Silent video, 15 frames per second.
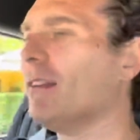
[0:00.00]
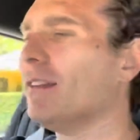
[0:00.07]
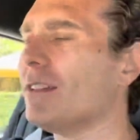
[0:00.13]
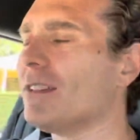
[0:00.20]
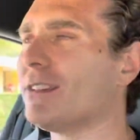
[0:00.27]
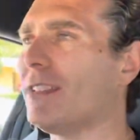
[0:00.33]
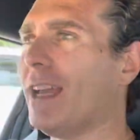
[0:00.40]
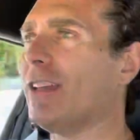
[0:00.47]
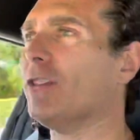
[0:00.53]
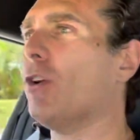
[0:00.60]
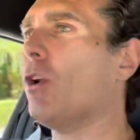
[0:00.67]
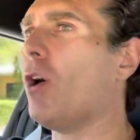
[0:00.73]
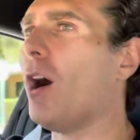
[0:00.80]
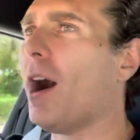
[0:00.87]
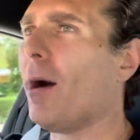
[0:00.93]
stay in the
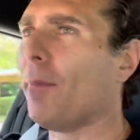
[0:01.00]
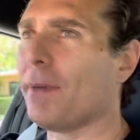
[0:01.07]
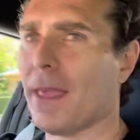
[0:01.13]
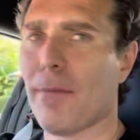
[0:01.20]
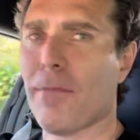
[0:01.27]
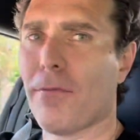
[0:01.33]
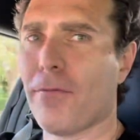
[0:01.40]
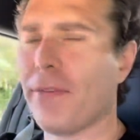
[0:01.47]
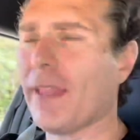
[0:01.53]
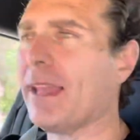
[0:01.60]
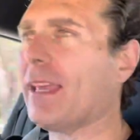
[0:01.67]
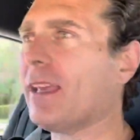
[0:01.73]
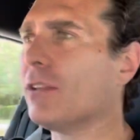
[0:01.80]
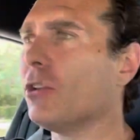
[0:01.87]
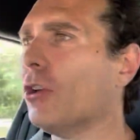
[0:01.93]
low RPM,
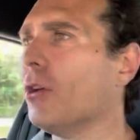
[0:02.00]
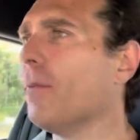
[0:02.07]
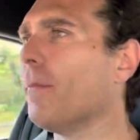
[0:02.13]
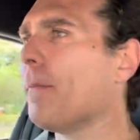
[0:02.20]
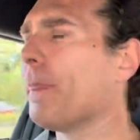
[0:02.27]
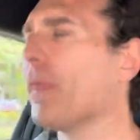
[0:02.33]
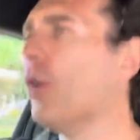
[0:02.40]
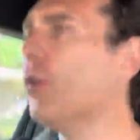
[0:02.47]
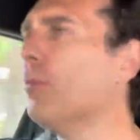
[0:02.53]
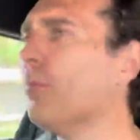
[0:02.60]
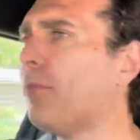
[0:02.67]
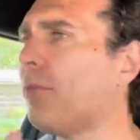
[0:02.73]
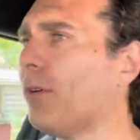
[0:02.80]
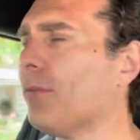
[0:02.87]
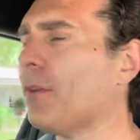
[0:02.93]
feeling the
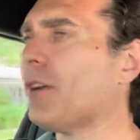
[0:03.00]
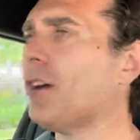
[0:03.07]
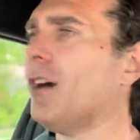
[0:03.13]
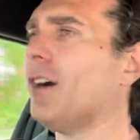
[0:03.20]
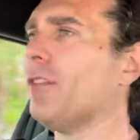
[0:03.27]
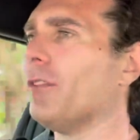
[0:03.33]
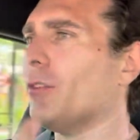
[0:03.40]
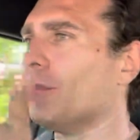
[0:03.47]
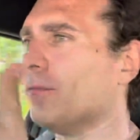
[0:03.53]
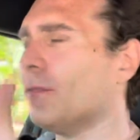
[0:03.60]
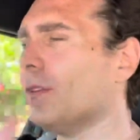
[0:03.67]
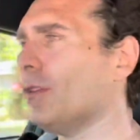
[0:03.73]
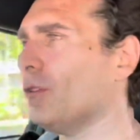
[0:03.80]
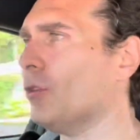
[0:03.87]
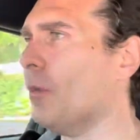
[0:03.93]
oomph of the car, the
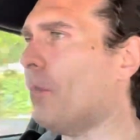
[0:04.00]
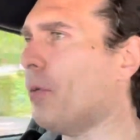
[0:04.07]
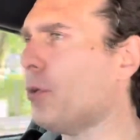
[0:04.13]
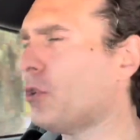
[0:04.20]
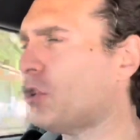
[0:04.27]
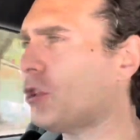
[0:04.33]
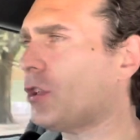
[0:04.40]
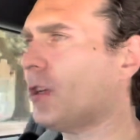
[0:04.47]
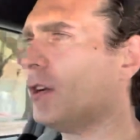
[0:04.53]
push,